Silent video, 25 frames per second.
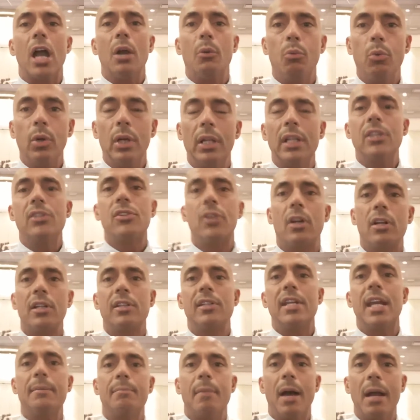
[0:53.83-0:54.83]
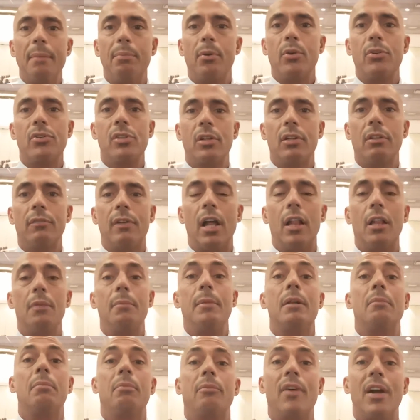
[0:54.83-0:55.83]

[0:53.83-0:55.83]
I really started to take my personal development and